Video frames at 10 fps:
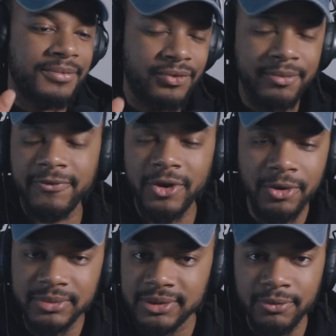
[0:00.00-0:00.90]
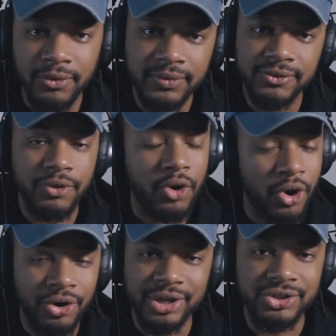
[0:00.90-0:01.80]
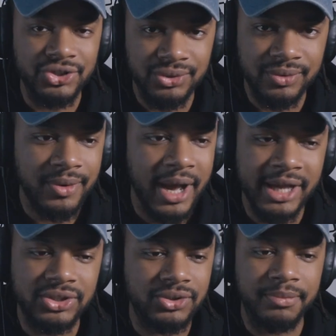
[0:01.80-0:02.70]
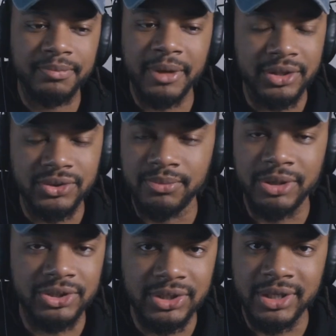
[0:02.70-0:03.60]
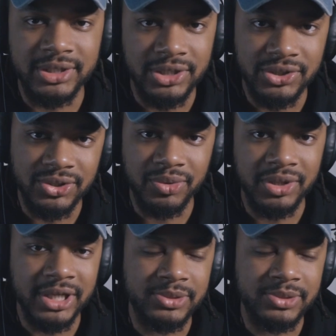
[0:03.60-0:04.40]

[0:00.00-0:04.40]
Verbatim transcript: From films, movies, for art in general, I just don't pay too much attention to it.